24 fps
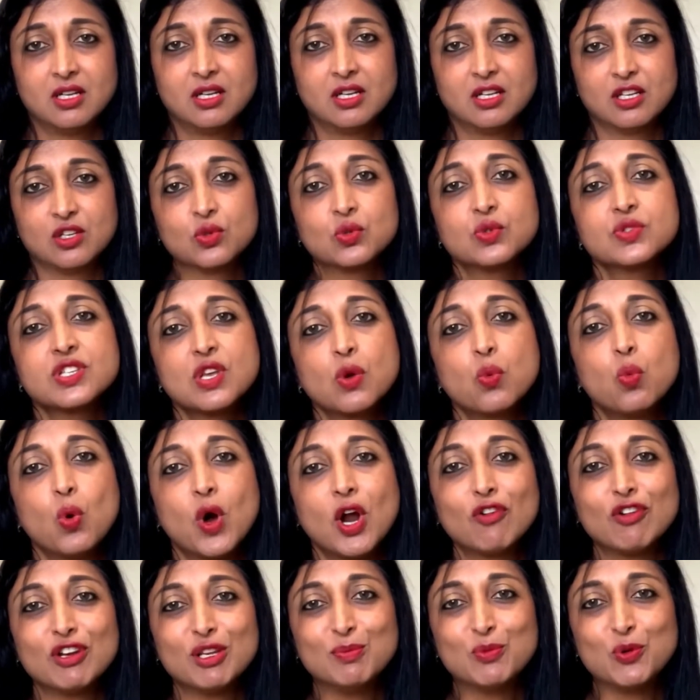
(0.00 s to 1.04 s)
And you also
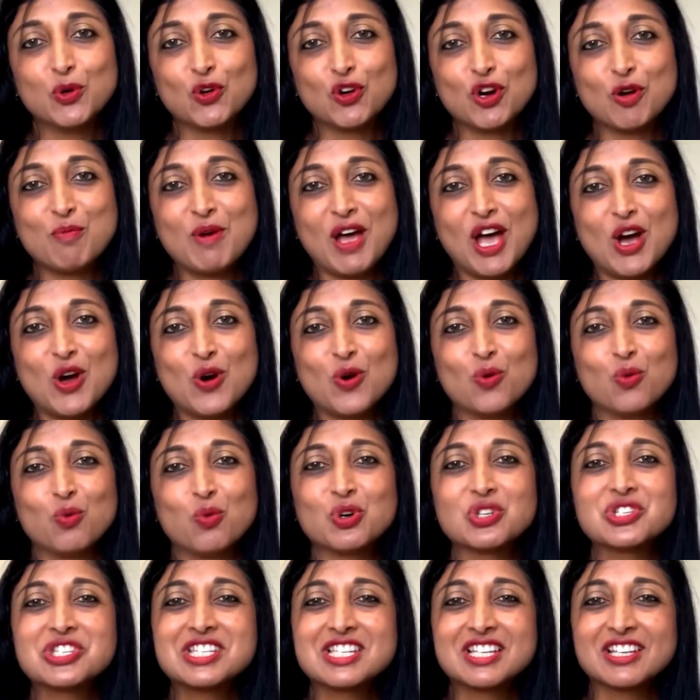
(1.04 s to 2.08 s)
worry more about
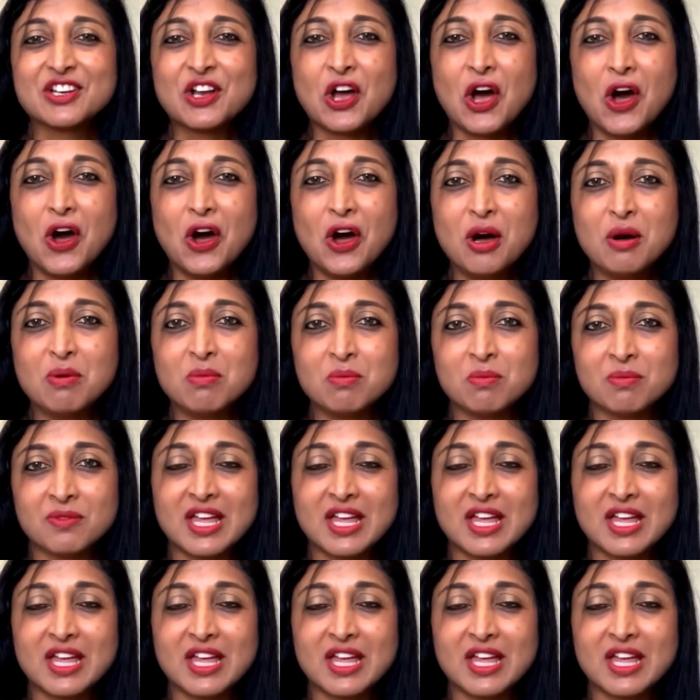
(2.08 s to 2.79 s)
what's to come.